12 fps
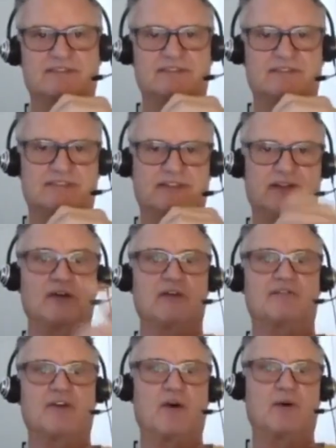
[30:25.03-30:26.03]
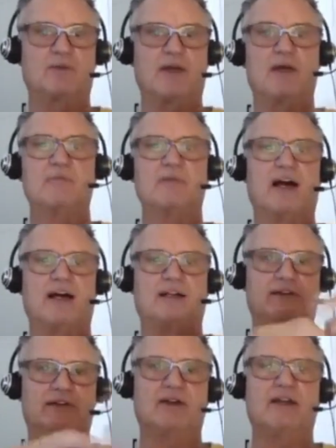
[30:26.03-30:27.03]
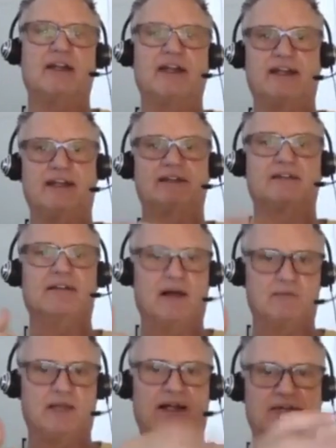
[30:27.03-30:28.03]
You're at fault. I'm not. You're an idiot. I'm not.